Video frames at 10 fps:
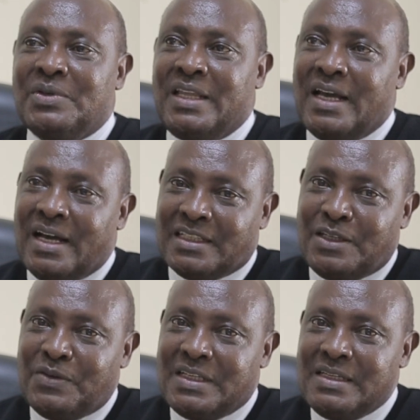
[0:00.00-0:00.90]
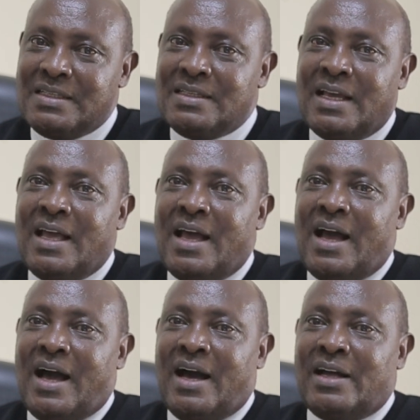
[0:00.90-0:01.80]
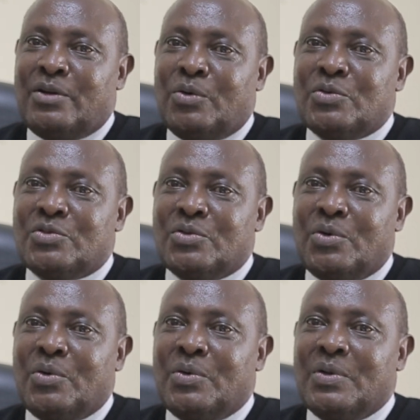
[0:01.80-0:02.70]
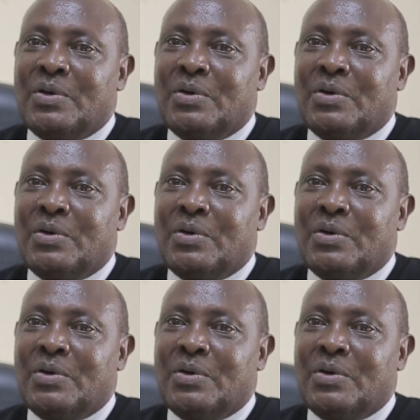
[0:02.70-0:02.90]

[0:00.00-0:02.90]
their activities, and also